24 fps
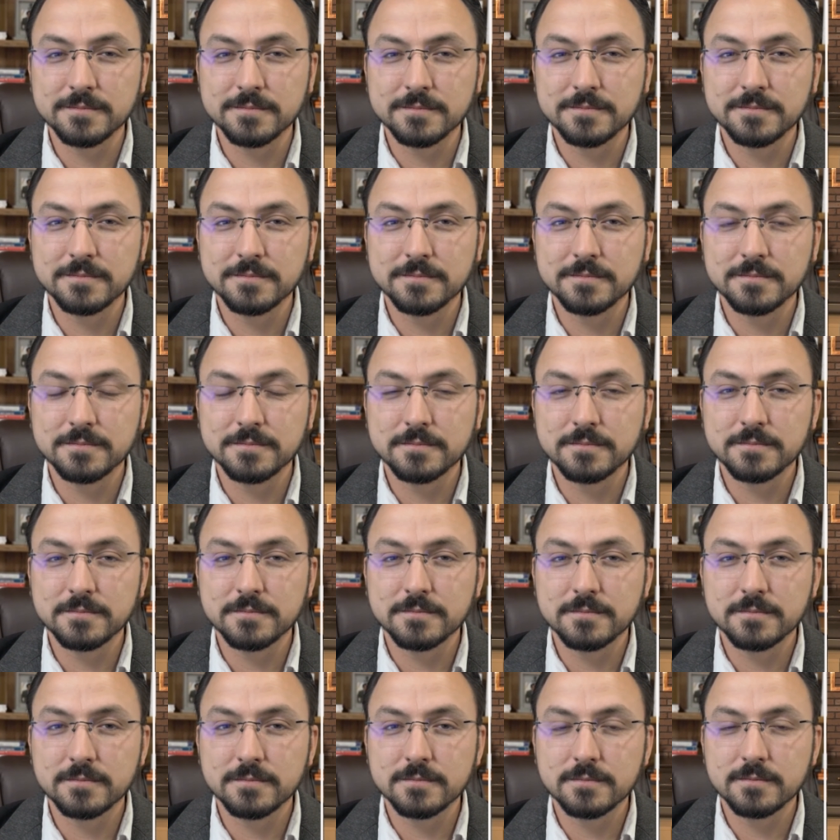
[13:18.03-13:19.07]

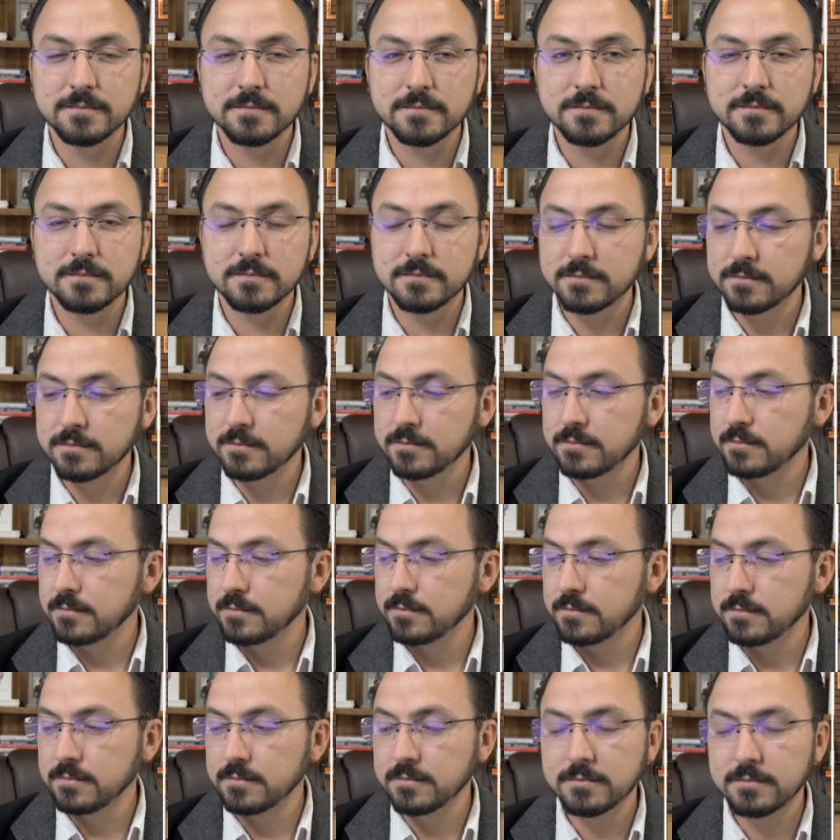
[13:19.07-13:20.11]

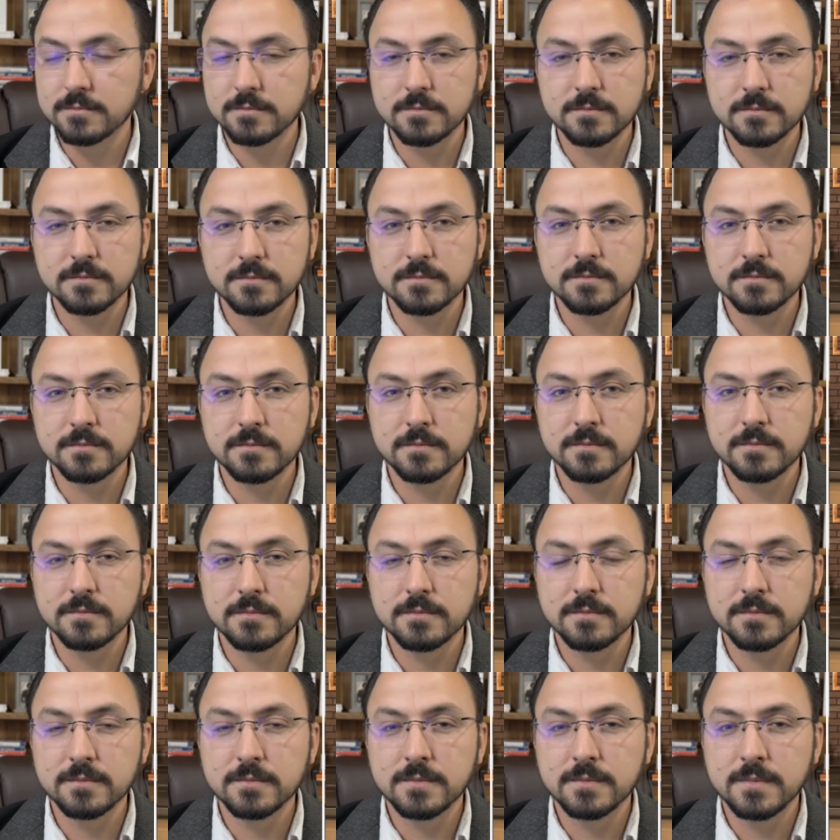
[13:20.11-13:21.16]

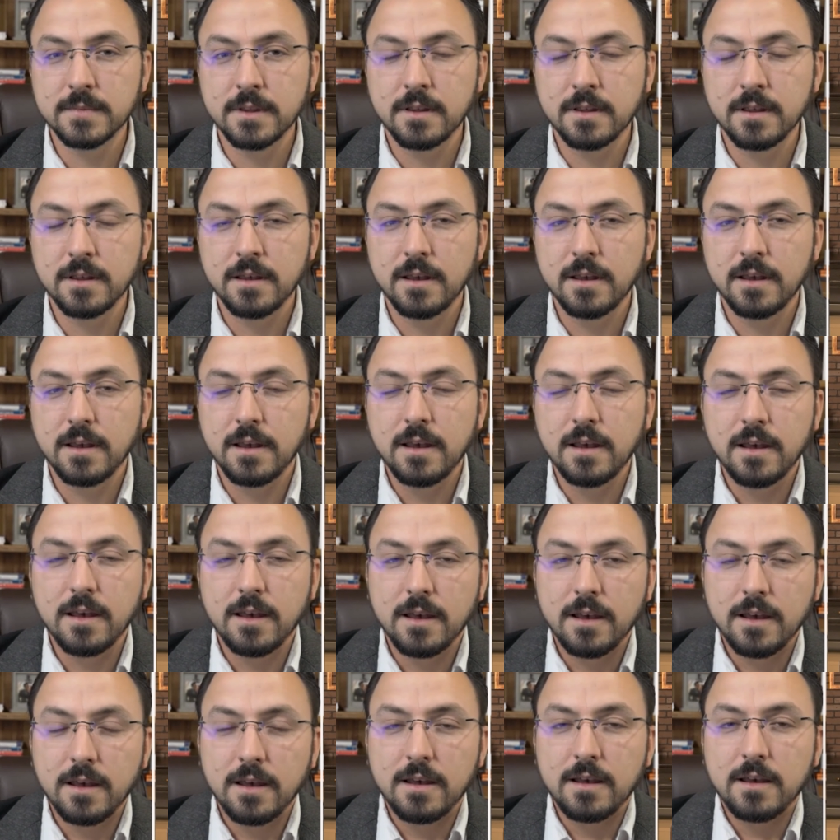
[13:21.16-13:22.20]

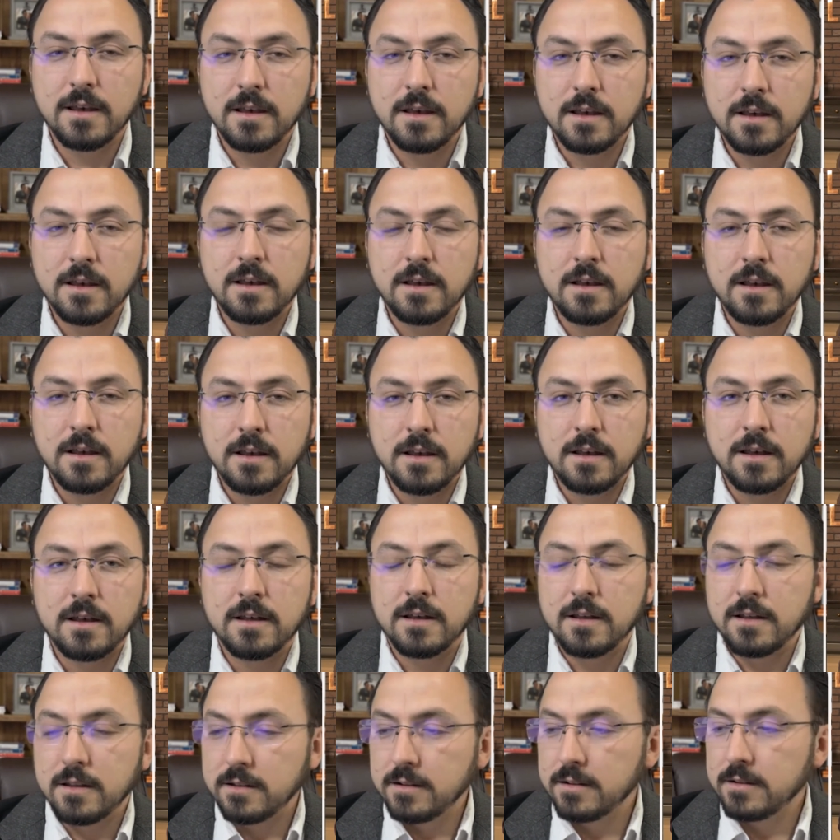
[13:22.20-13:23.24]

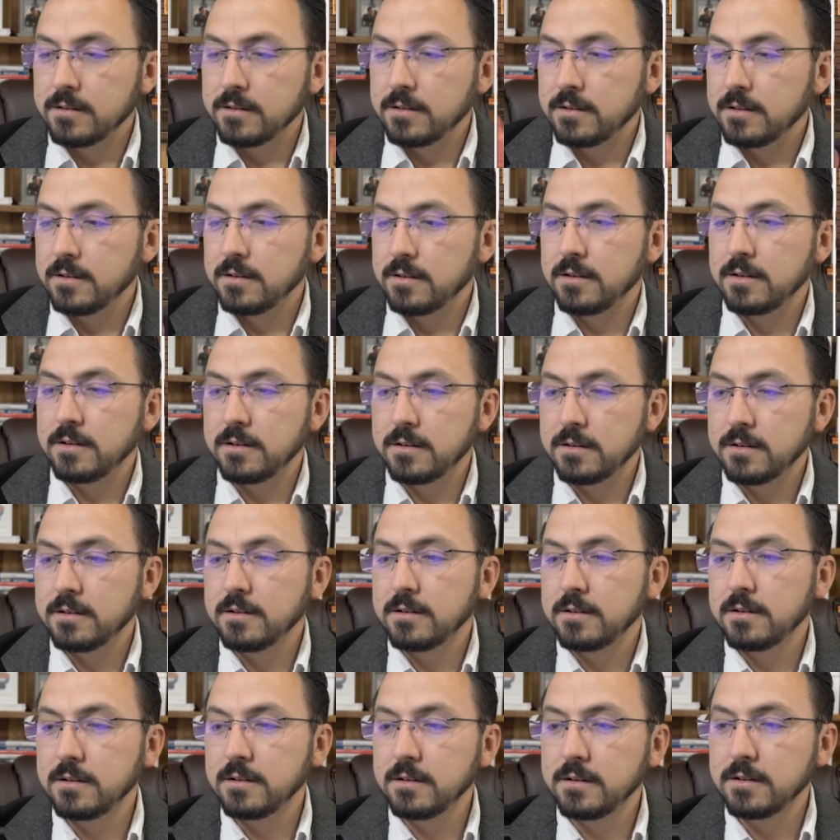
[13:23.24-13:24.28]

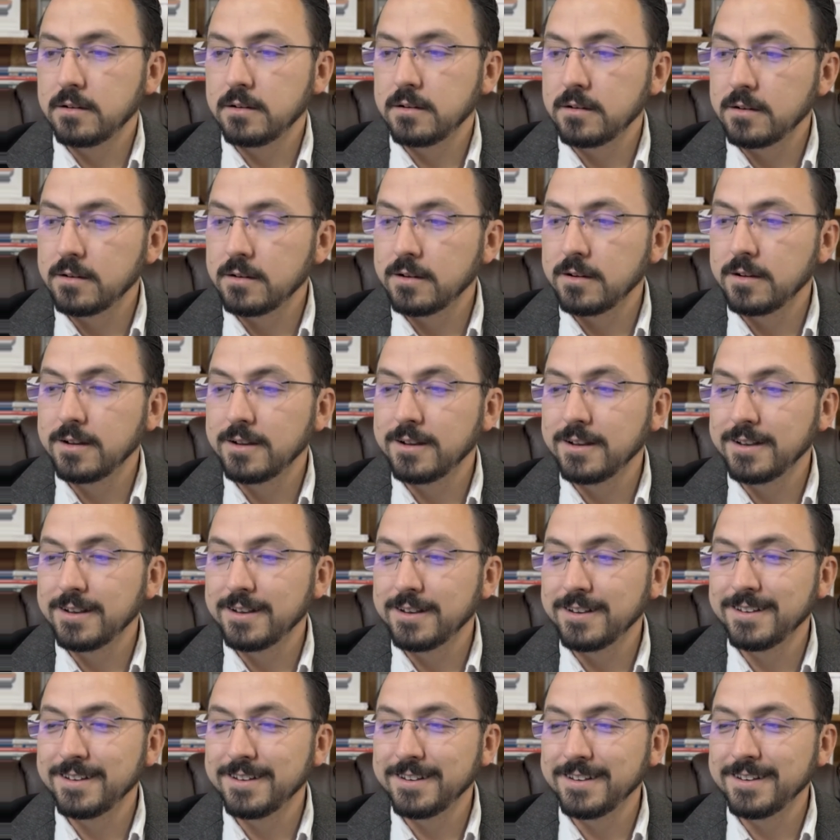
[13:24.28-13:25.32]

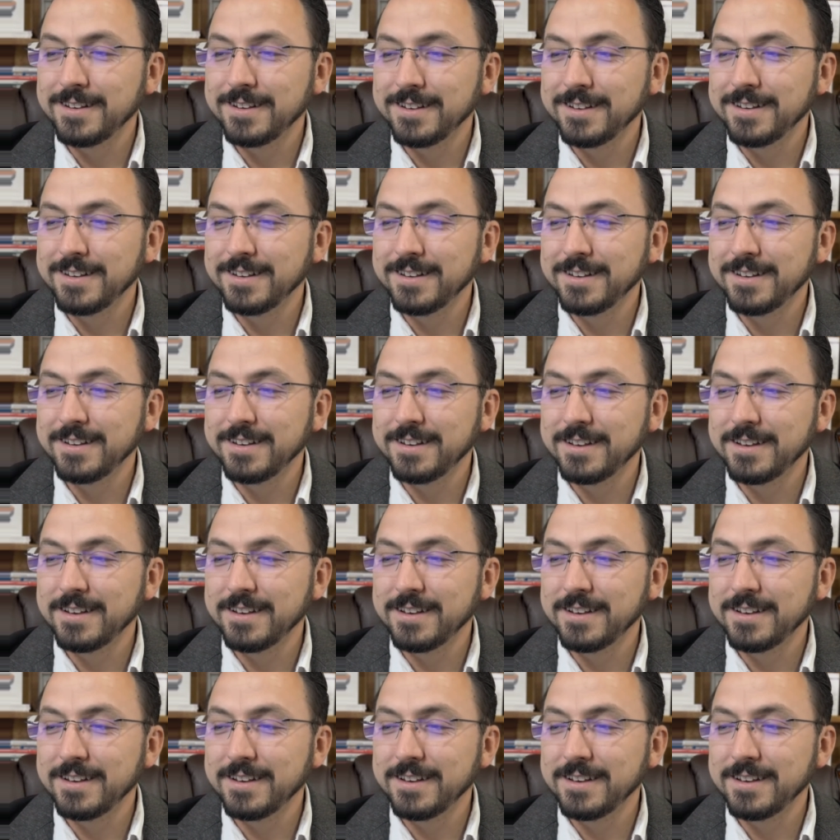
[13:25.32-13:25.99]
The person shown says nothing.